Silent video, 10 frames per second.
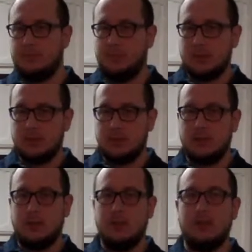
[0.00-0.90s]

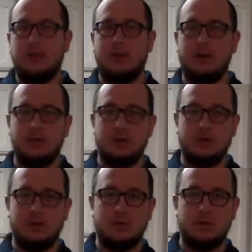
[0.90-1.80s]
Personally, my grandmother
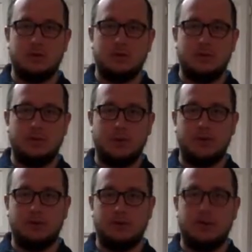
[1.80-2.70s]
used to do the butter
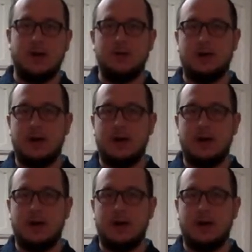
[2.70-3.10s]
and the flour.